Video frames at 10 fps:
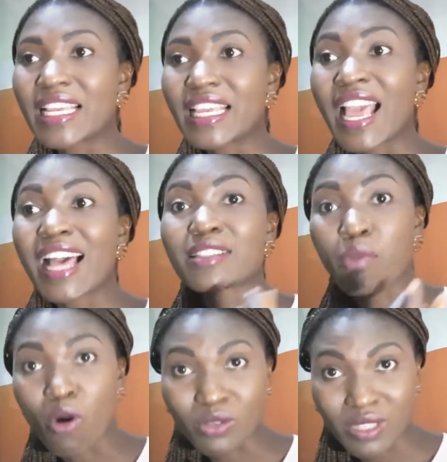it has
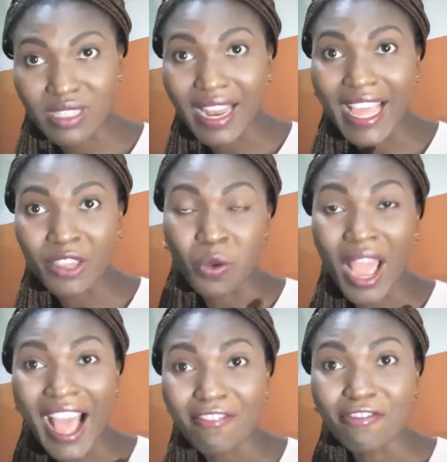pus, like you
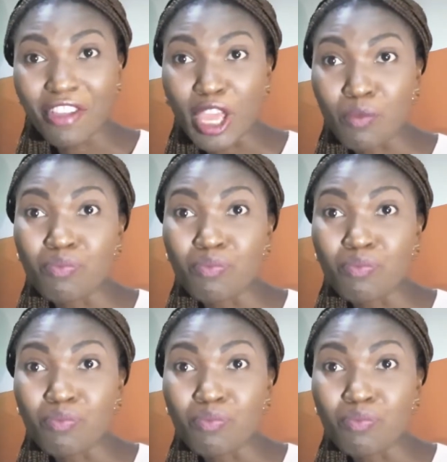have a